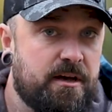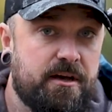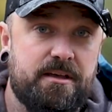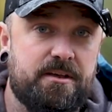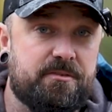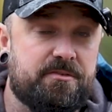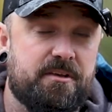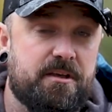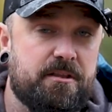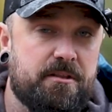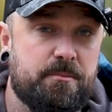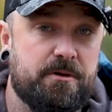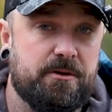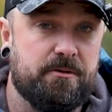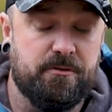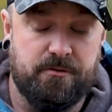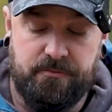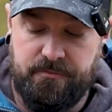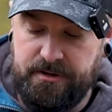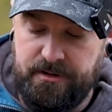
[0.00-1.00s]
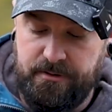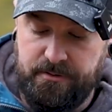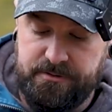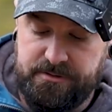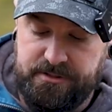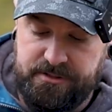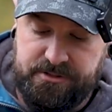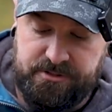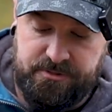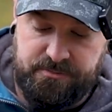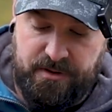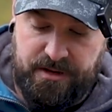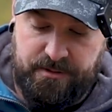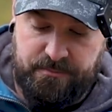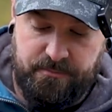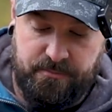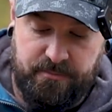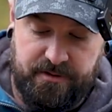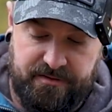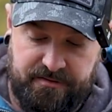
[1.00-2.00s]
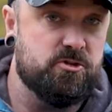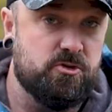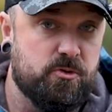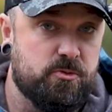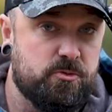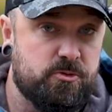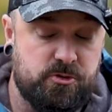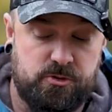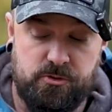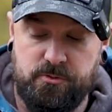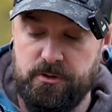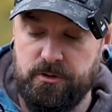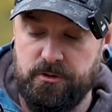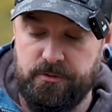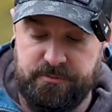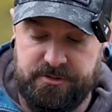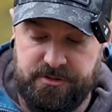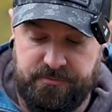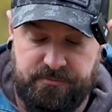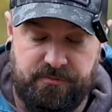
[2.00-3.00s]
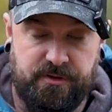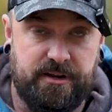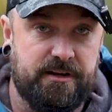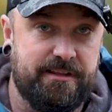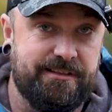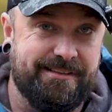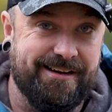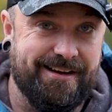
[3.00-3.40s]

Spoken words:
You've seen them in other videos. This is made with Sauso gloves in Finland.